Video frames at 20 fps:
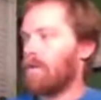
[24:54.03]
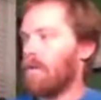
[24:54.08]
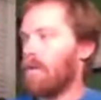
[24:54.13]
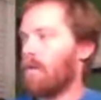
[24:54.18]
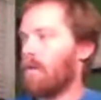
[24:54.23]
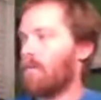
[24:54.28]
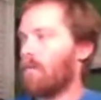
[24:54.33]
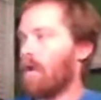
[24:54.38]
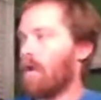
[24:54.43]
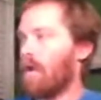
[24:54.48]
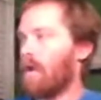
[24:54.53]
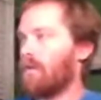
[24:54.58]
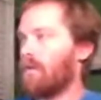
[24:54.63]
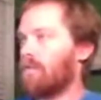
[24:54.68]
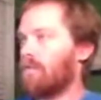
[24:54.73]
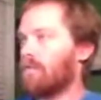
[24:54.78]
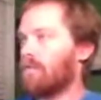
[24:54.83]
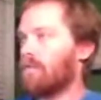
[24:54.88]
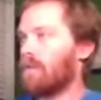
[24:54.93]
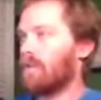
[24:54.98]
All right.
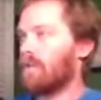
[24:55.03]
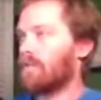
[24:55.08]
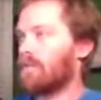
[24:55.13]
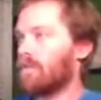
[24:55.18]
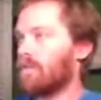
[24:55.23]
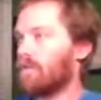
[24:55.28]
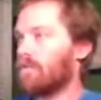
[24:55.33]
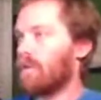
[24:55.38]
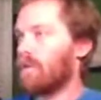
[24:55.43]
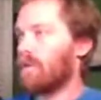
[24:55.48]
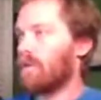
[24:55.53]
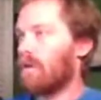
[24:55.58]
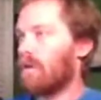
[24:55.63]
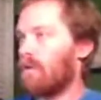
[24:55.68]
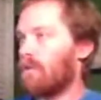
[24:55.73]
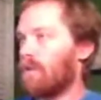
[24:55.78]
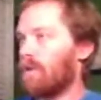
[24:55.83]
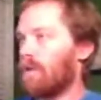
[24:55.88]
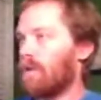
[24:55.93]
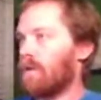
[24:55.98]
Got some sweet
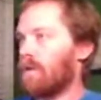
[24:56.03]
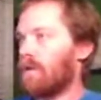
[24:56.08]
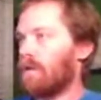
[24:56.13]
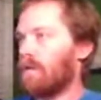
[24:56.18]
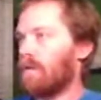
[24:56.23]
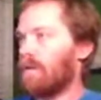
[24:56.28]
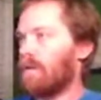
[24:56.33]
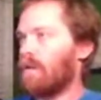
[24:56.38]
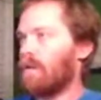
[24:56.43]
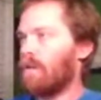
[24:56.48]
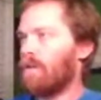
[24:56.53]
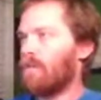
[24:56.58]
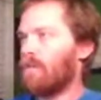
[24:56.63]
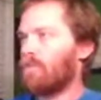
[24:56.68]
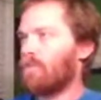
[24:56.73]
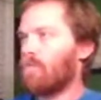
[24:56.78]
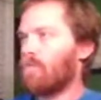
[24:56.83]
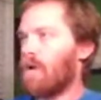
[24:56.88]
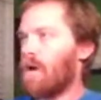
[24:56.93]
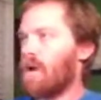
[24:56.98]
code here.
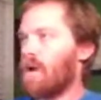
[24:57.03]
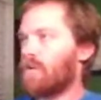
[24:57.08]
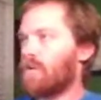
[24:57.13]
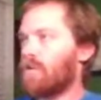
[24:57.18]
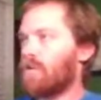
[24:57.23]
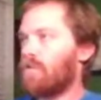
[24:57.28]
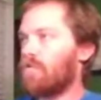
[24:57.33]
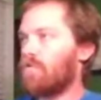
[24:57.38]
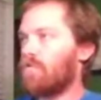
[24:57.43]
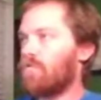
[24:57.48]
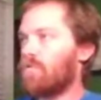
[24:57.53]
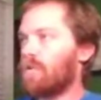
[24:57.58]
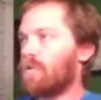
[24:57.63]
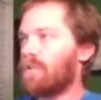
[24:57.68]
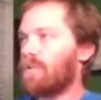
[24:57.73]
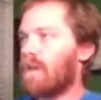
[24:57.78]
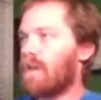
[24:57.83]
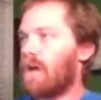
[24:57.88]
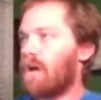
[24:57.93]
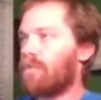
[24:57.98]
Run. Cool
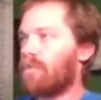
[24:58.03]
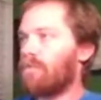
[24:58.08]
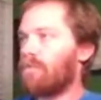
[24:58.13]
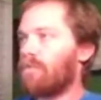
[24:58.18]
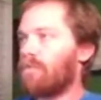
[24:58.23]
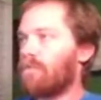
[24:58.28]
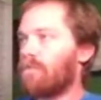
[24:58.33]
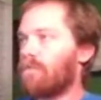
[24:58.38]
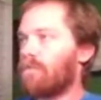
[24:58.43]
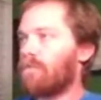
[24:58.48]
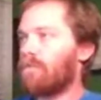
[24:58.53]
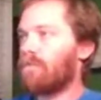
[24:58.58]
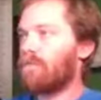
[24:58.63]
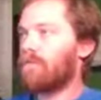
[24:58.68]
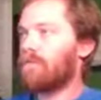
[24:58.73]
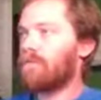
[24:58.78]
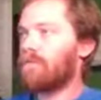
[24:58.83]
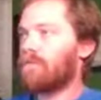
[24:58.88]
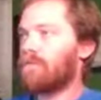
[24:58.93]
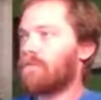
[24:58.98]
stuff.
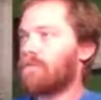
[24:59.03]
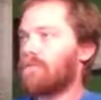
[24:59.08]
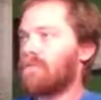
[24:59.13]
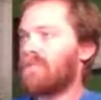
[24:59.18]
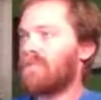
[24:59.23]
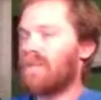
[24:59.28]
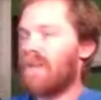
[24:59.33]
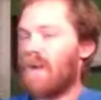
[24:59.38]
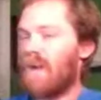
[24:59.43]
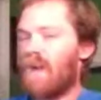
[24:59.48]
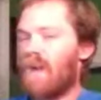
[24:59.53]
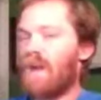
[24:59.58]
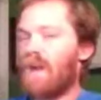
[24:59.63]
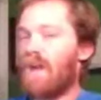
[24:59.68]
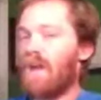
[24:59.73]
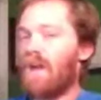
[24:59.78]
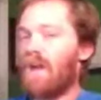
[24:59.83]
Yeah.